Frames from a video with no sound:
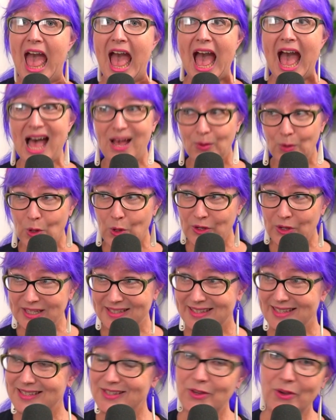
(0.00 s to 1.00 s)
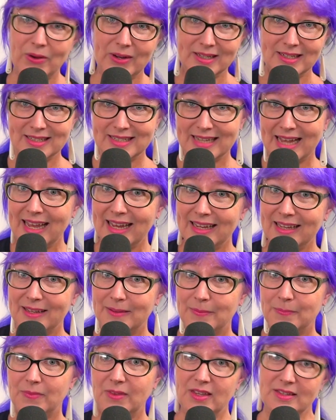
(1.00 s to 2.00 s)
How long is this going to
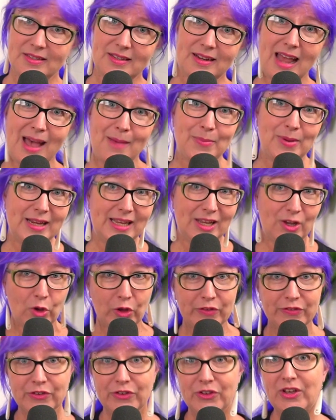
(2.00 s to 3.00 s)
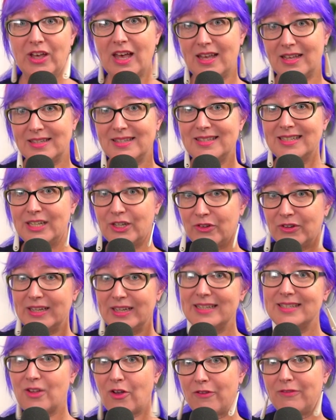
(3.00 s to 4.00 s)
take? Is it happening over a
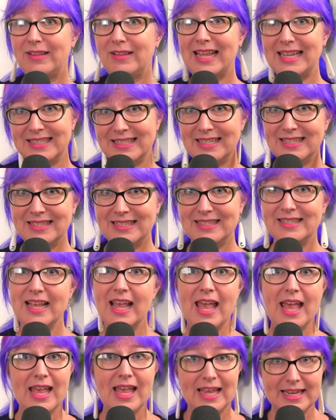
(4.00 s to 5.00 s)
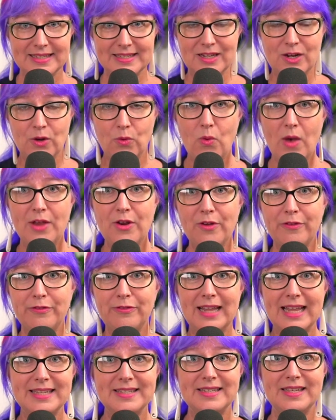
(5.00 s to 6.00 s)
series of lessons? Is it a
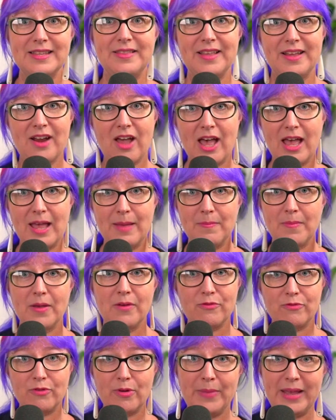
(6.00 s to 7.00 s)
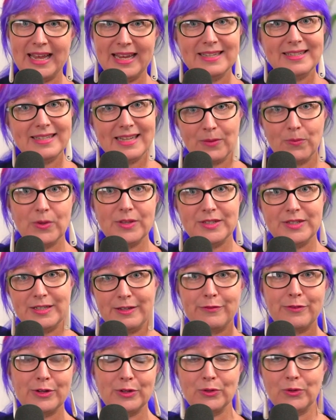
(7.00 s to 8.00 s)
one-off lesson that I'm repeating with
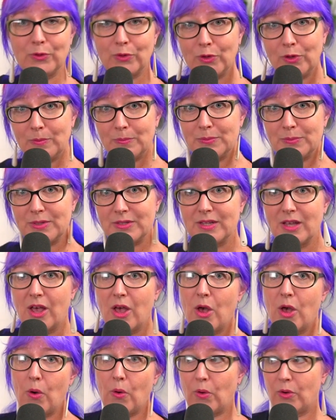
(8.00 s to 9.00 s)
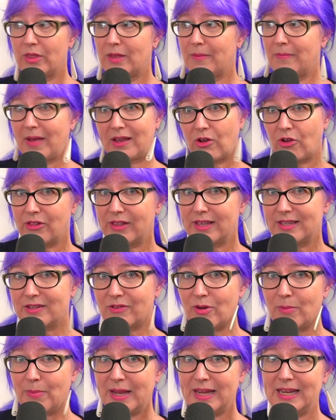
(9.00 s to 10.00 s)
different groups or that my colleagues
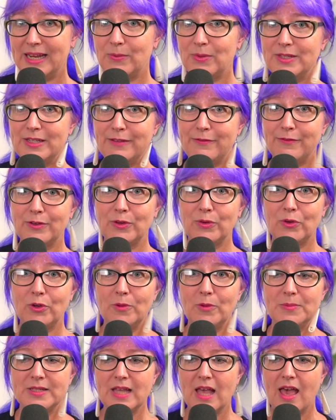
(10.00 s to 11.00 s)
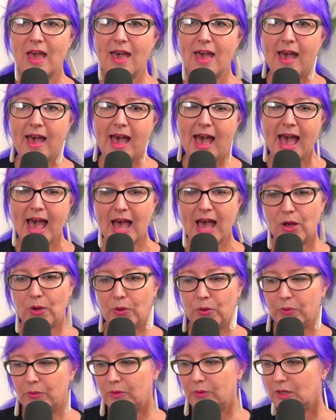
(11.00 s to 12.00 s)
are repeating with different groups?
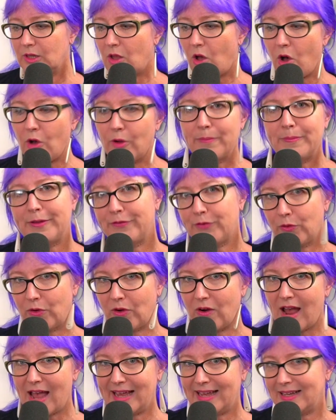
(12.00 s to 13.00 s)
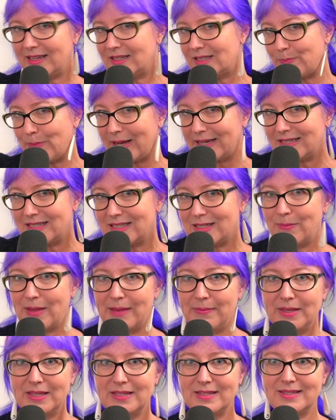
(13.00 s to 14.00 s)
How long before I expect to
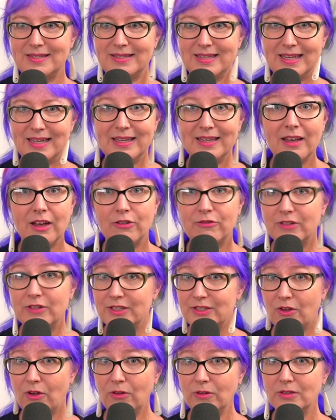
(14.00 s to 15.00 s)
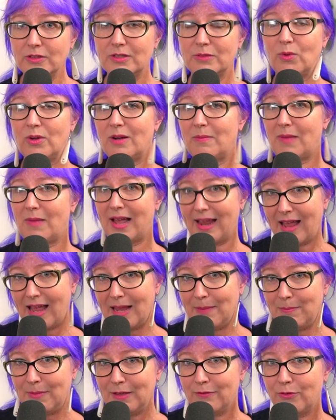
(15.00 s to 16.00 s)
maybe see a result? What am I
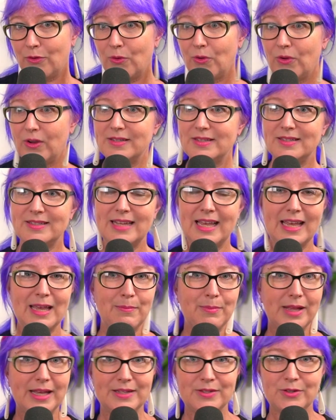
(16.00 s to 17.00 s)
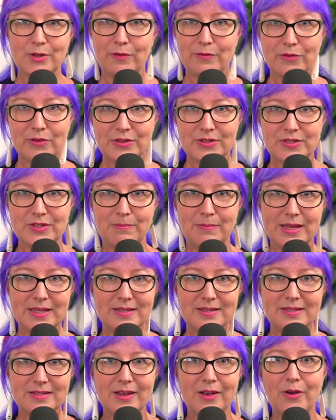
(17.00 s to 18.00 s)
aiming for? Is it taking place over a
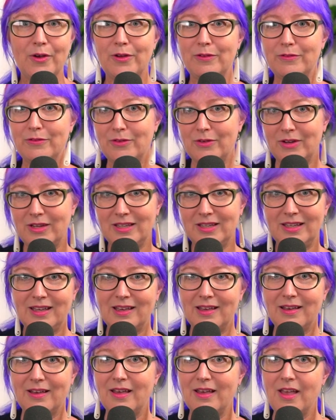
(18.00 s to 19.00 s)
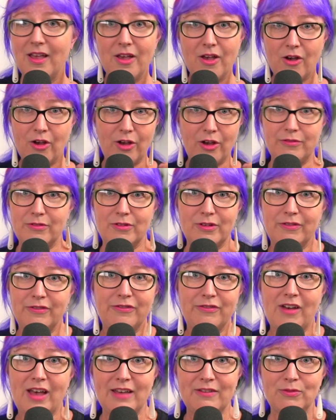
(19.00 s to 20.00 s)
semester, over a year, over a
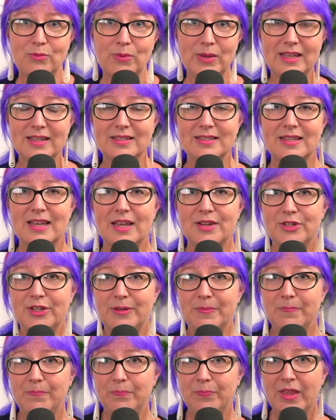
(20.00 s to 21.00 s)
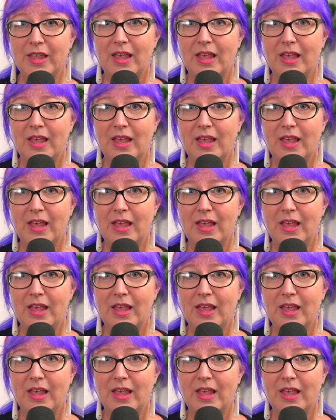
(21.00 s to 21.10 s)
5-week session?